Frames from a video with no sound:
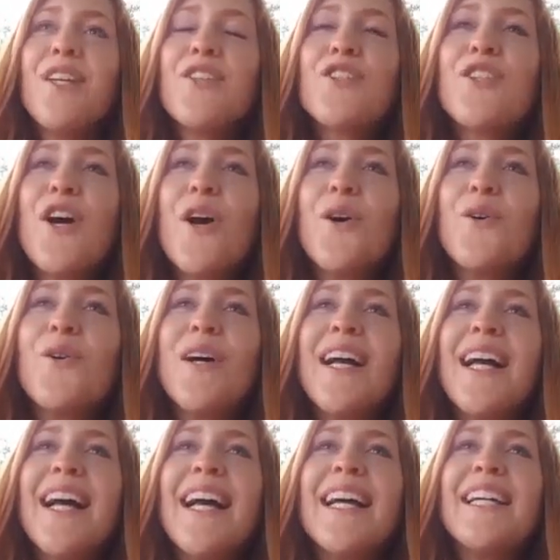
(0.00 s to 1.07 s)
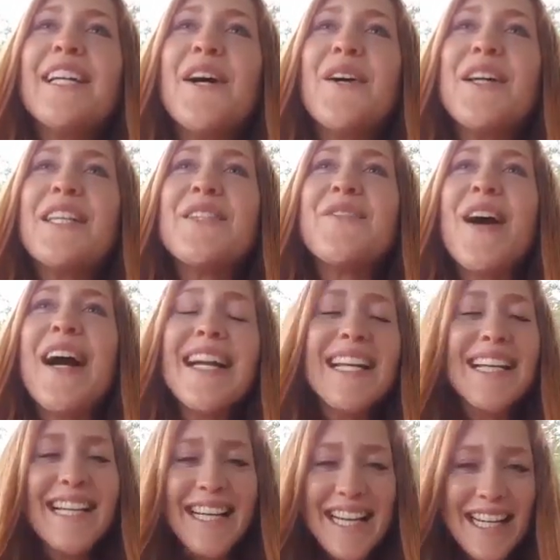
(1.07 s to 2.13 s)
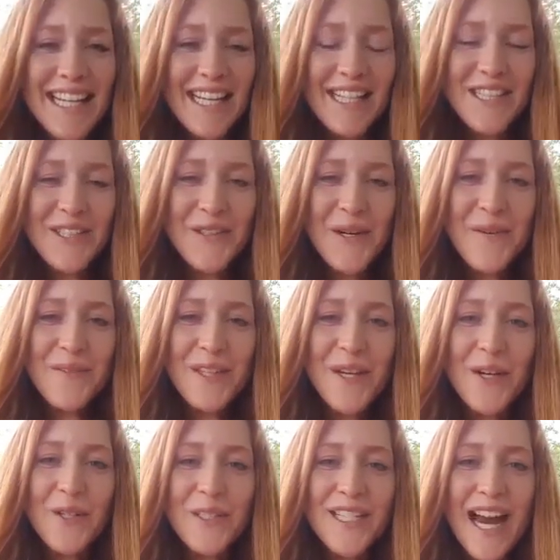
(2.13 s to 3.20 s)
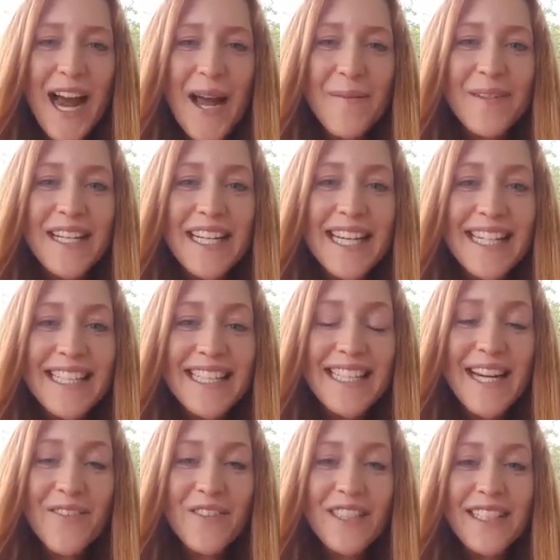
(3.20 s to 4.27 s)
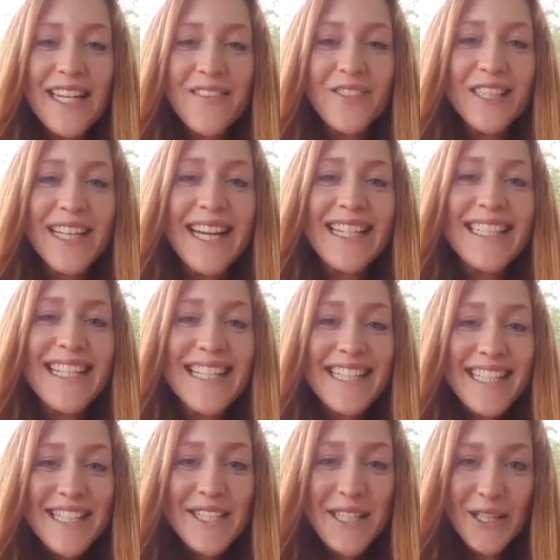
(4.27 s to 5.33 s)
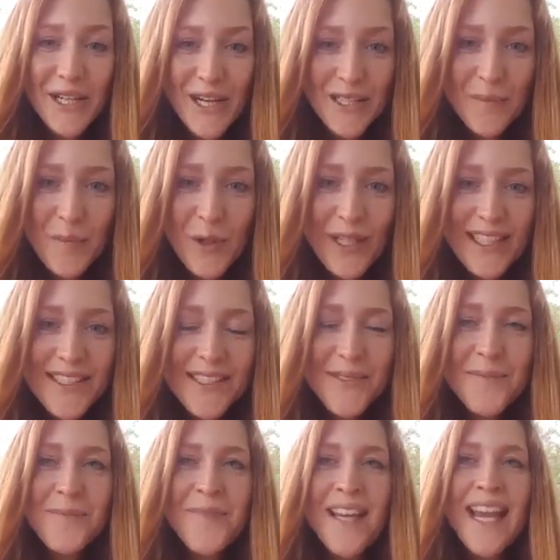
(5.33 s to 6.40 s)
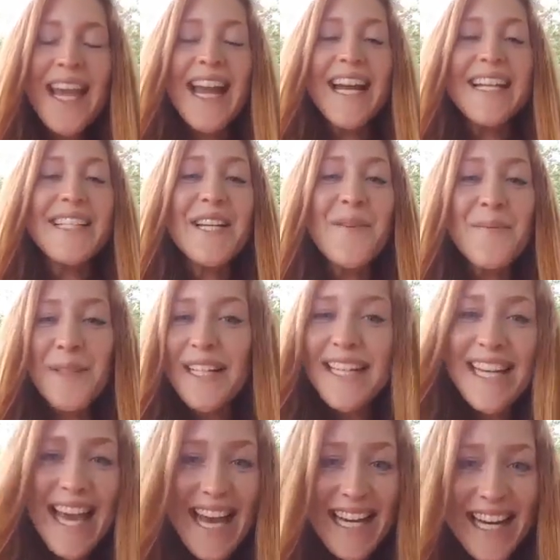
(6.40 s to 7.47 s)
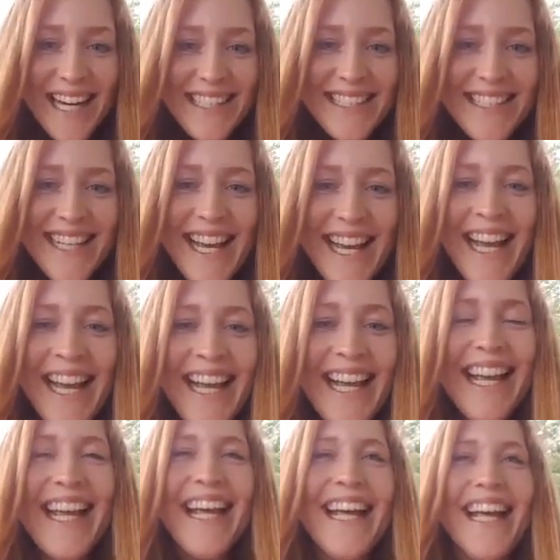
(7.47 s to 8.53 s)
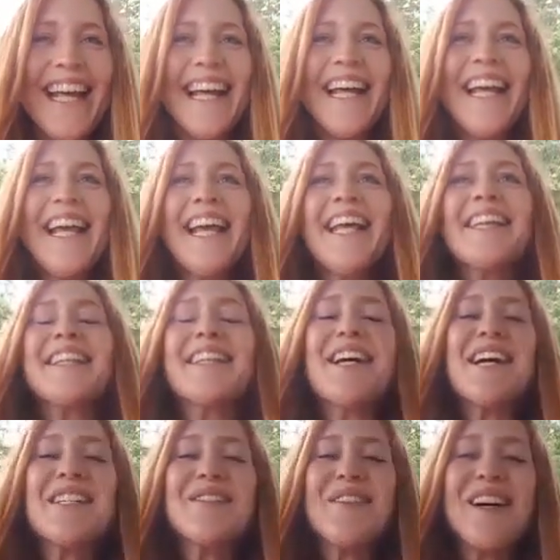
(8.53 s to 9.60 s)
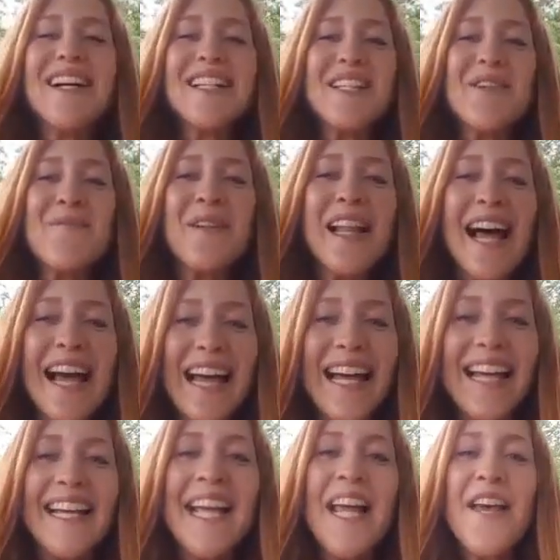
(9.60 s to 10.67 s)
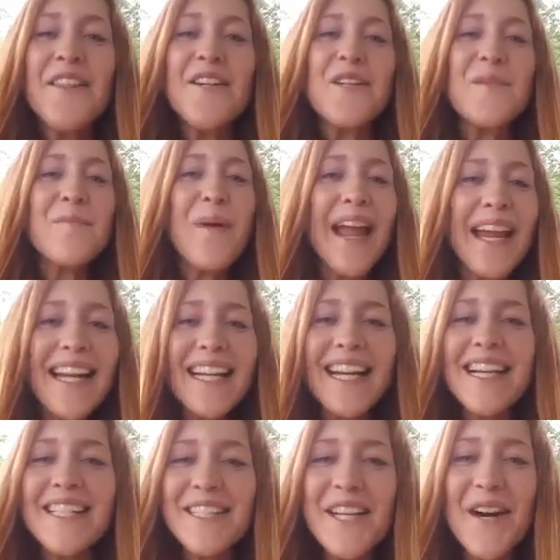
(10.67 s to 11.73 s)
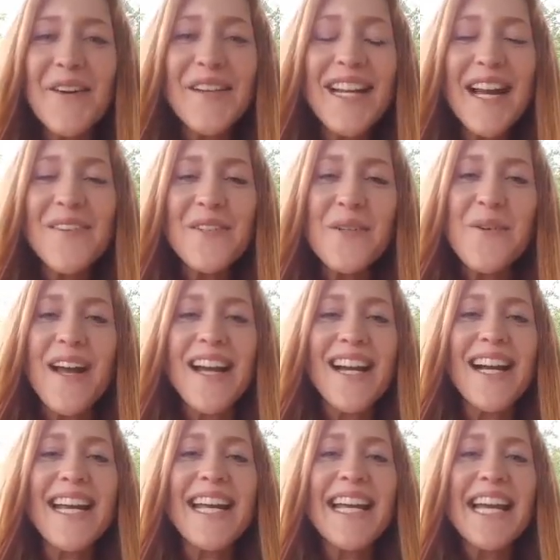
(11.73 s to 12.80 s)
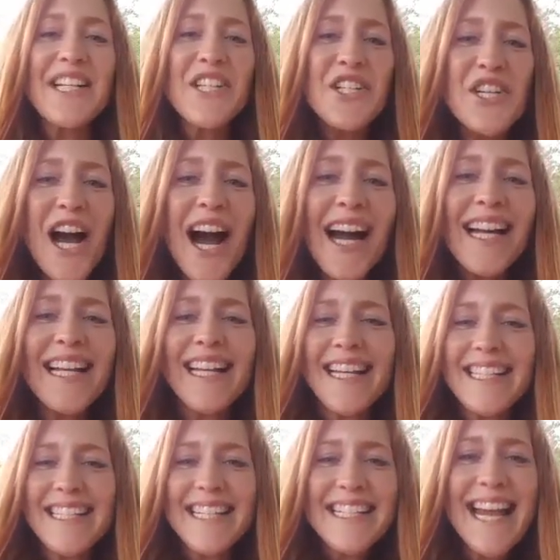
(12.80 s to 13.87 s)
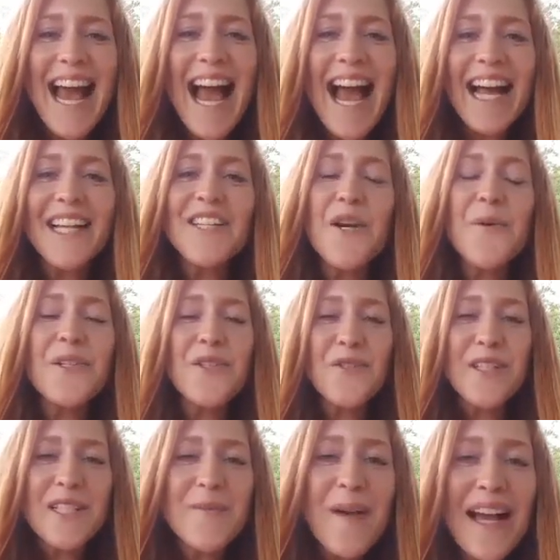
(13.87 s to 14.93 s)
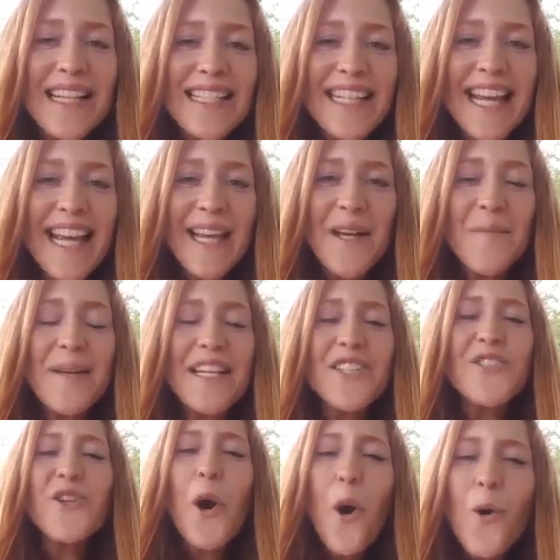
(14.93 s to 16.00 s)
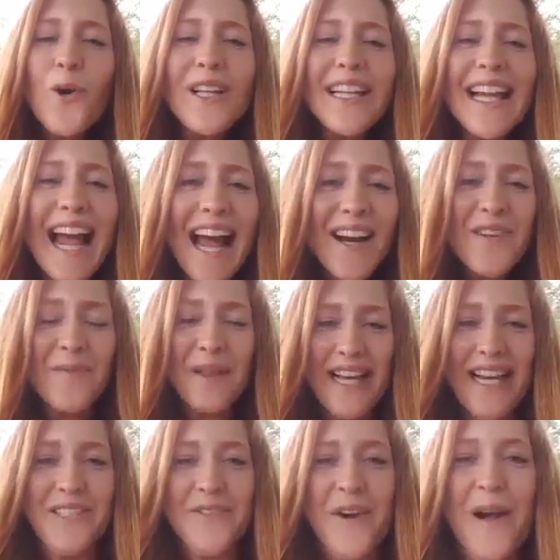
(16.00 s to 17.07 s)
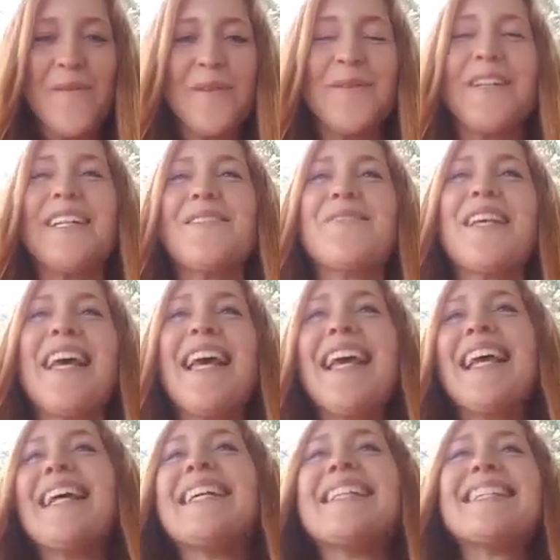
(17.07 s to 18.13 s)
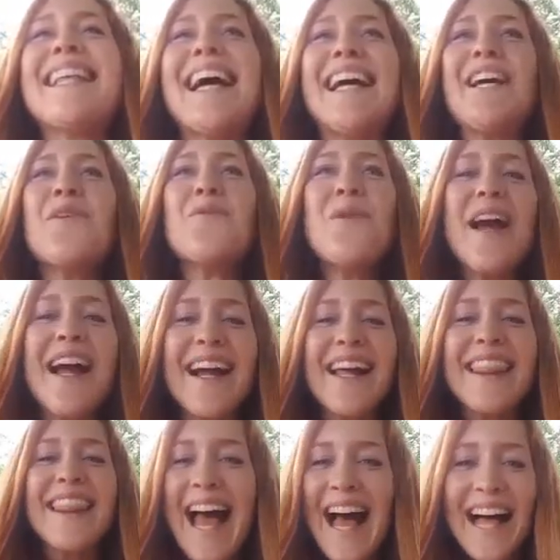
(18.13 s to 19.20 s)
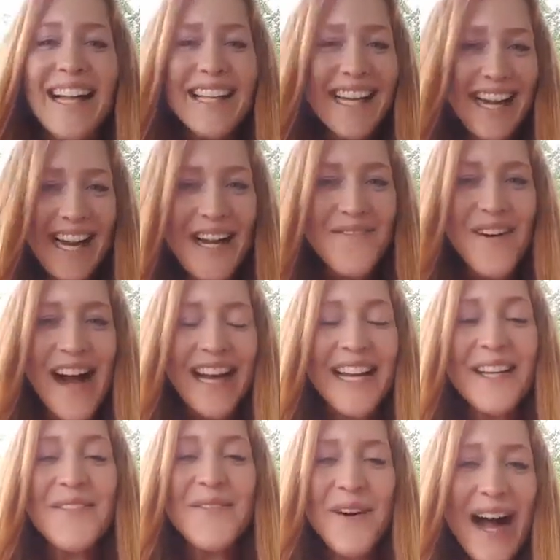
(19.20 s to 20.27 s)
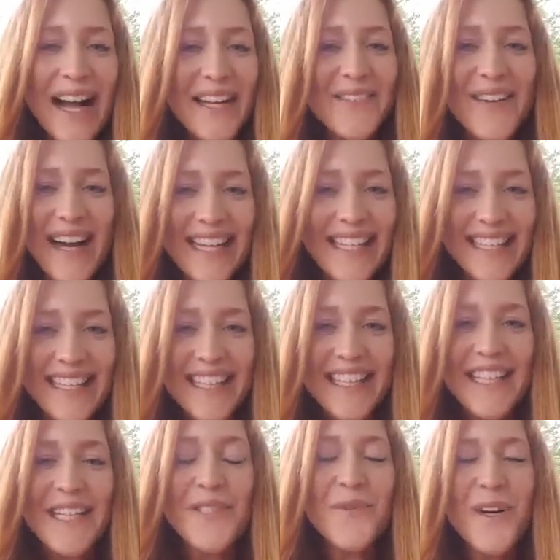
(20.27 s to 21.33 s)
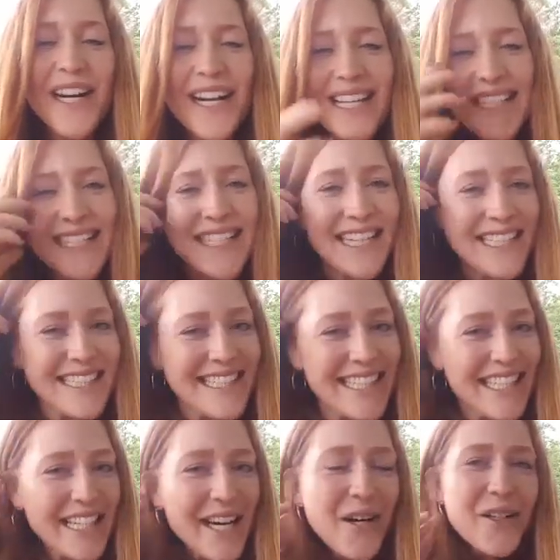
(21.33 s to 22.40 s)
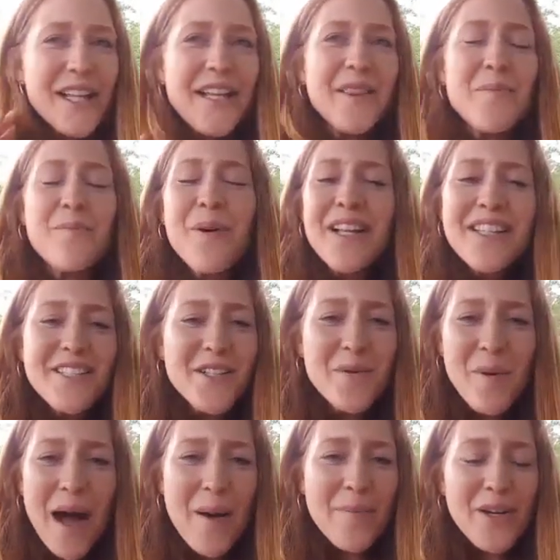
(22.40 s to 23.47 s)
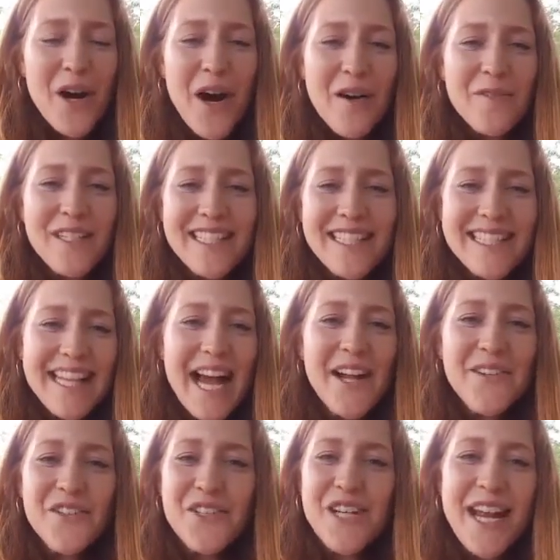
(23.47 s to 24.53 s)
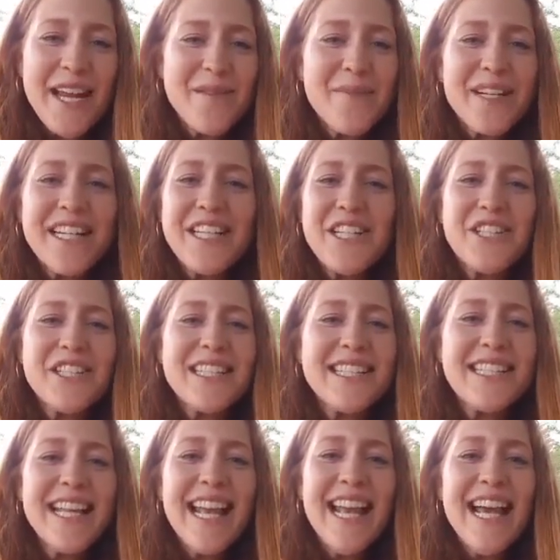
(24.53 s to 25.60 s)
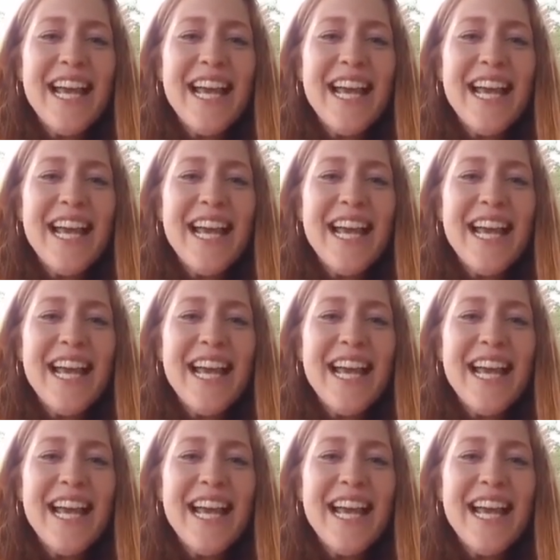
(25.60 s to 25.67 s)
So, he's fighting and kicking and screaming the whole time, and he gets to Never Neverland and he sees the Lost Boys. And it's complete chaos. The Lost Boys are playing. There's paint guns going everywhere. He gets shot. He gets attacked. No one's respecting him. He's totally out of place. Robin Williams is like, where the hell am I and why am I here? He's wearing his tuxedo. Like, the buttons are popping off because he's out of shape, and he's just